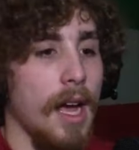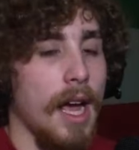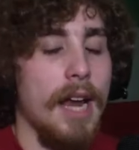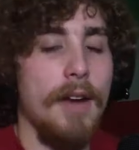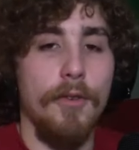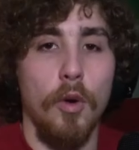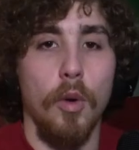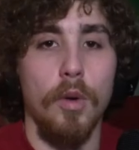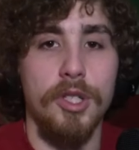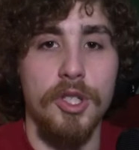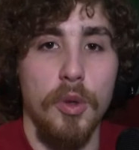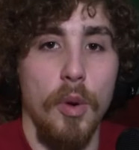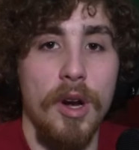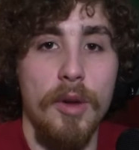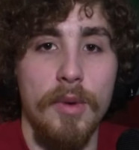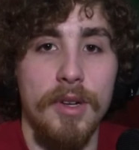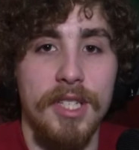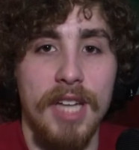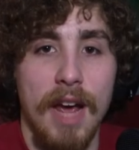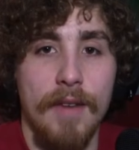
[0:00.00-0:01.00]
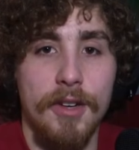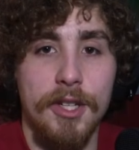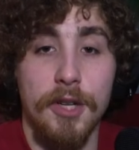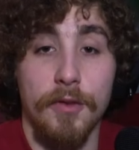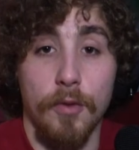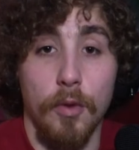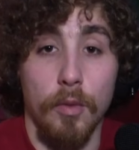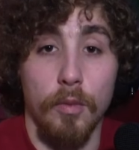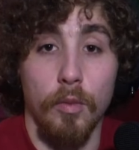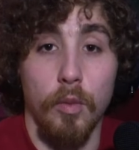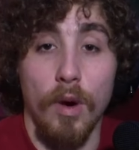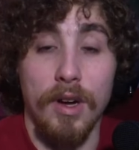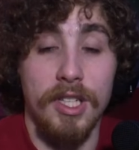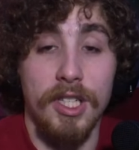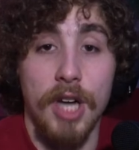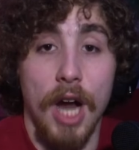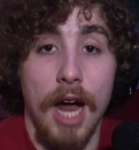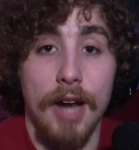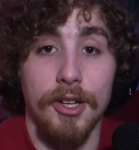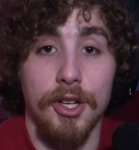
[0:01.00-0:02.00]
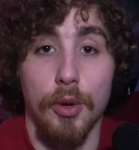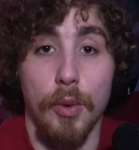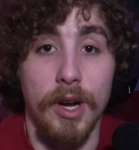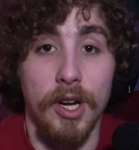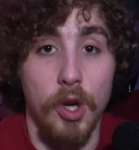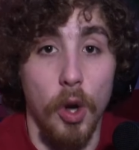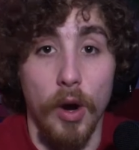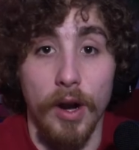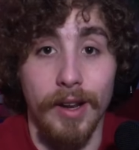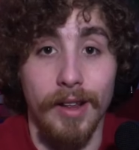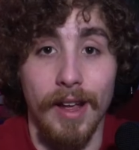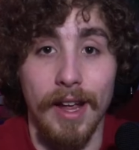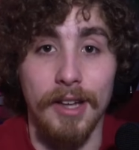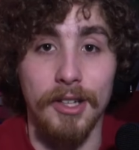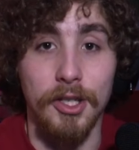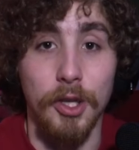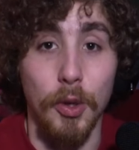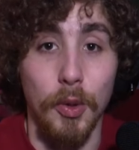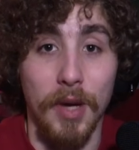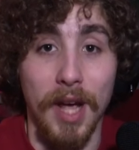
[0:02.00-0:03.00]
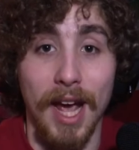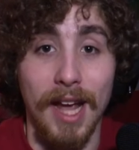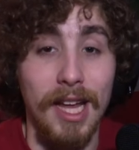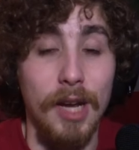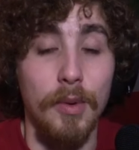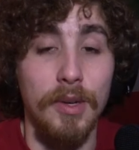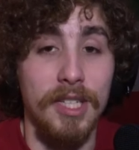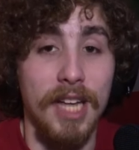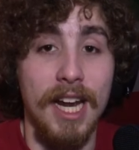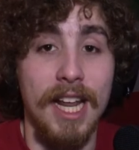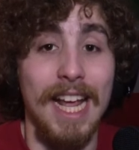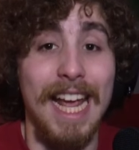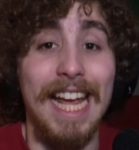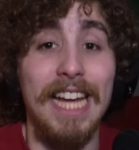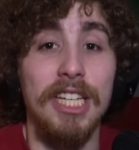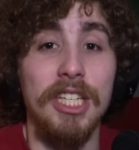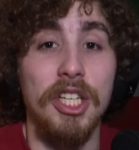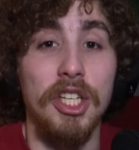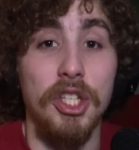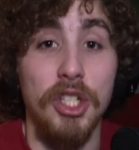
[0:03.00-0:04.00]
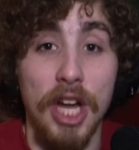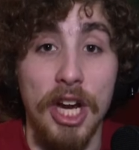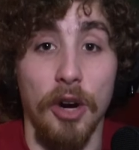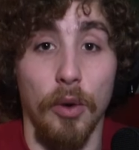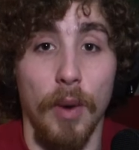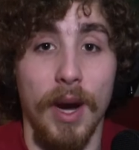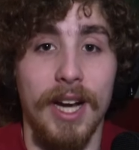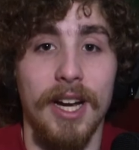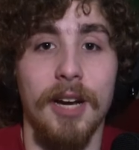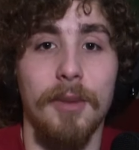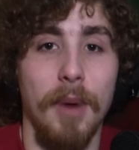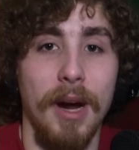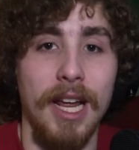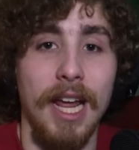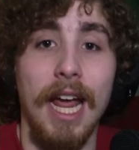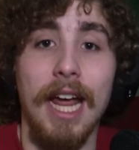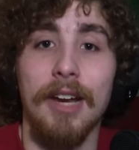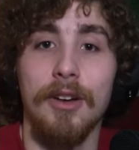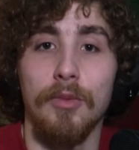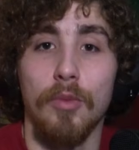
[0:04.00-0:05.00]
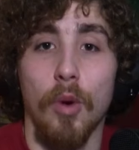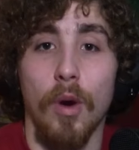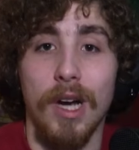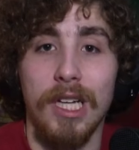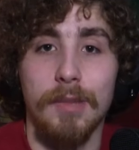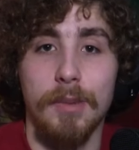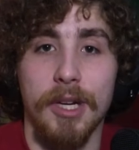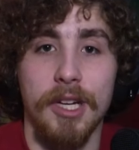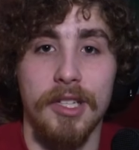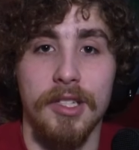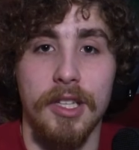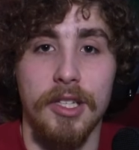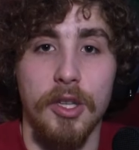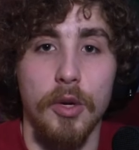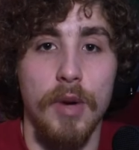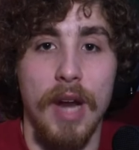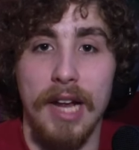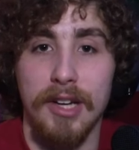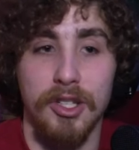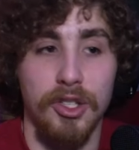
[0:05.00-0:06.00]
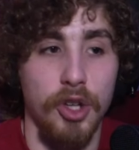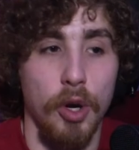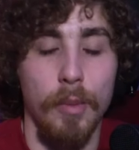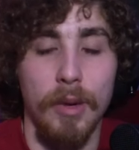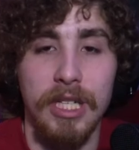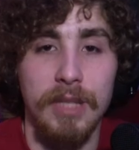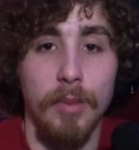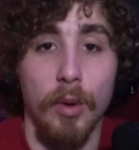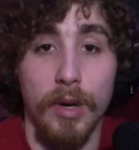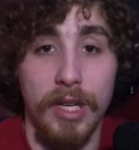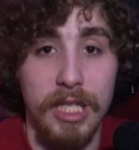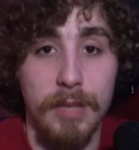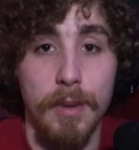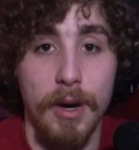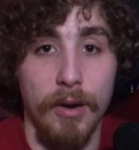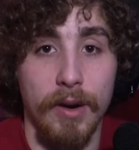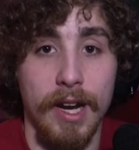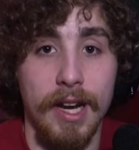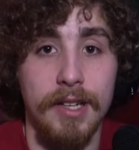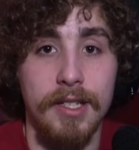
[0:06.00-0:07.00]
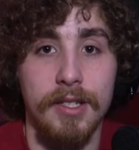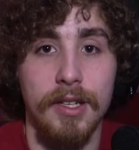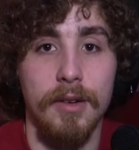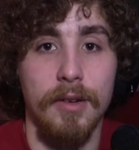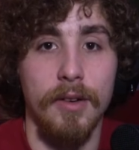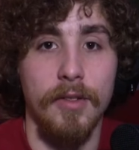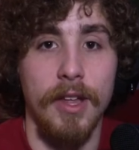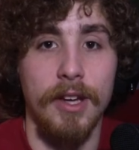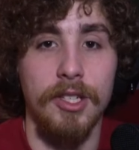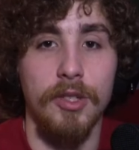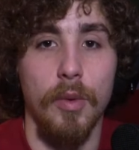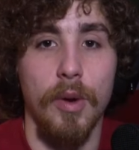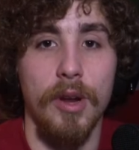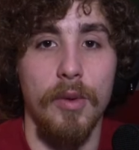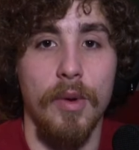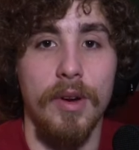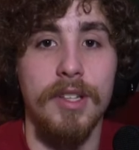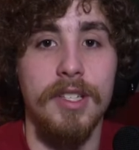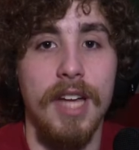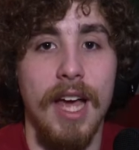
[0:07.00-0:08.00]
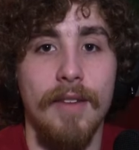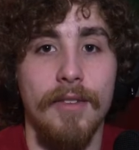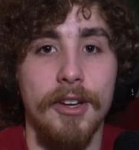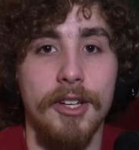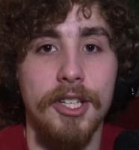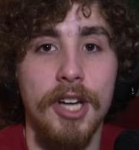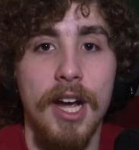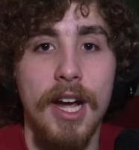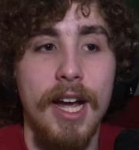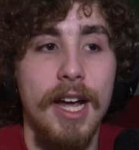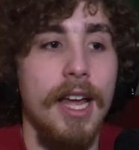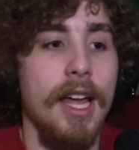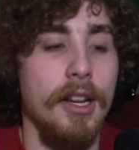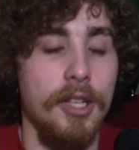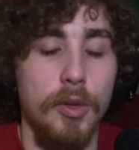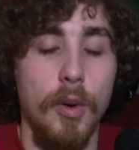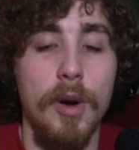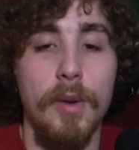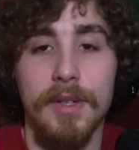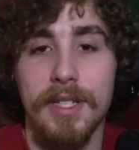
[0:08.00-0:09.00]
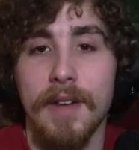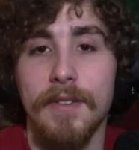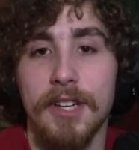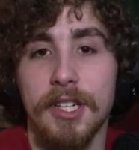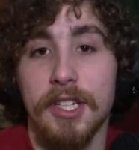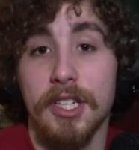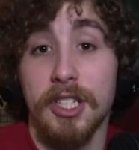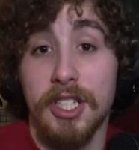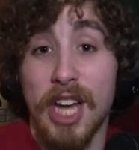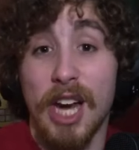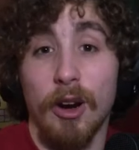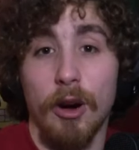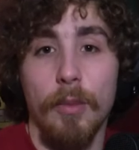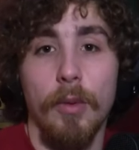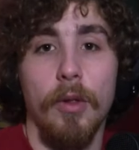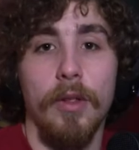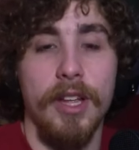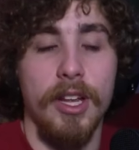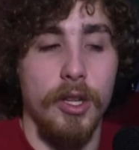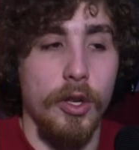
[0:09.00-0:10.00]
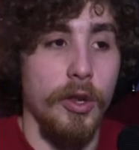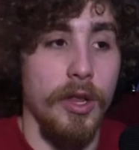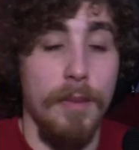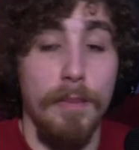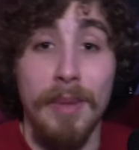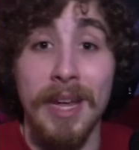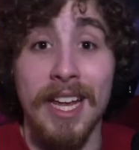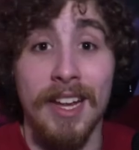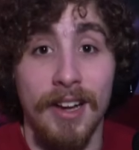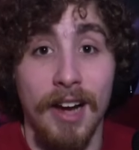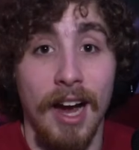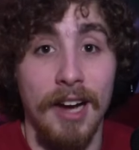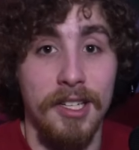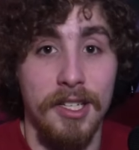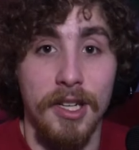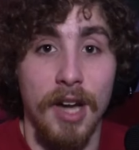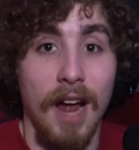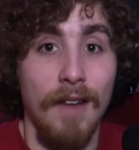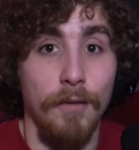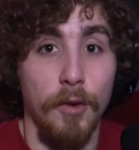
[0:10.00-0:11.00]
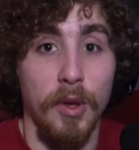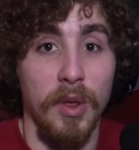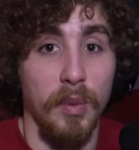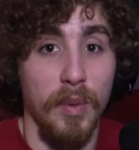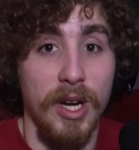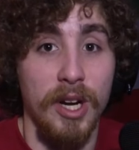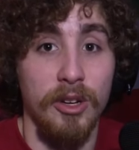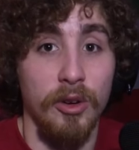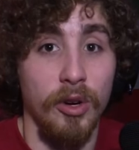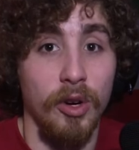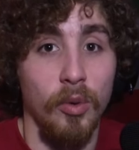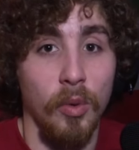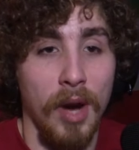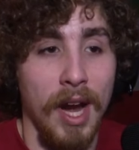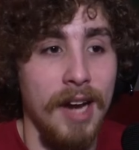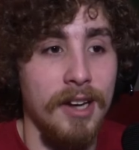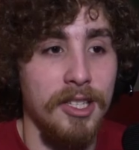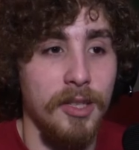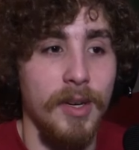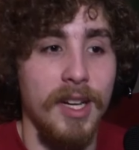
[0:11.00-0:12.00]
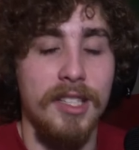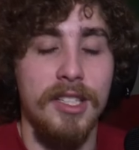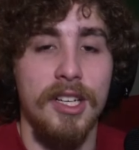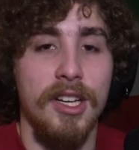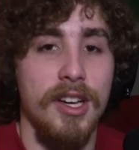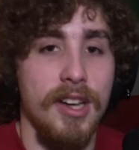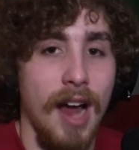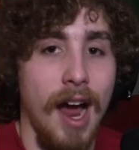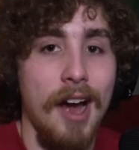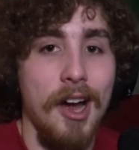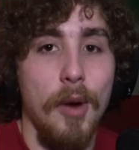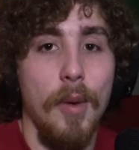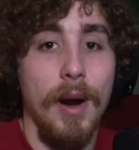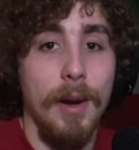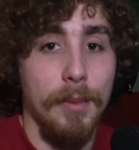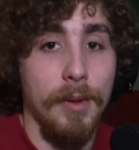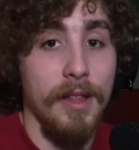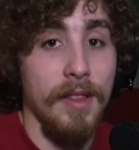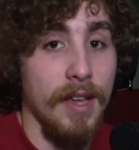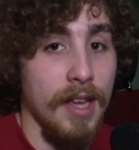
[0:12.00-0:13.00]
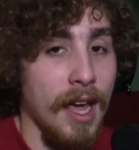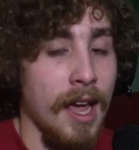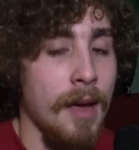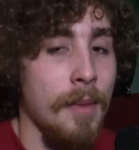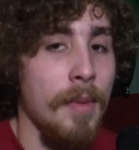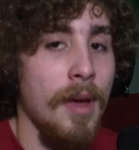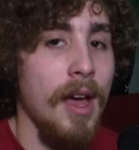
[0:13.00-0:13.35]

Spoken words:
And of course, 21 Savage was not doing good in 2K. He was getting incinerated by Adin Ross because the dude has so much more experience than 21 Savage. 21 Savage isn't terrible. He clearly beat Kai Cenat for 300 grand, so he doesn't not know how to play the game.